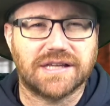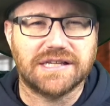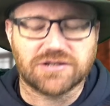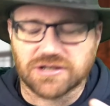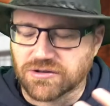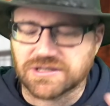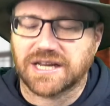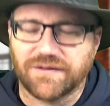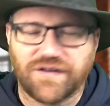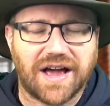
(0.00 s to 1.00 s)
He just looks
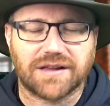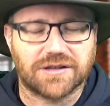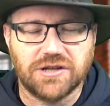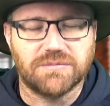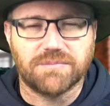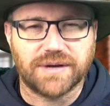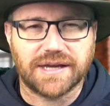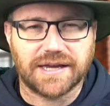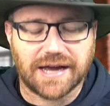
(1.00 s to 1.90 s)
like a vile human being.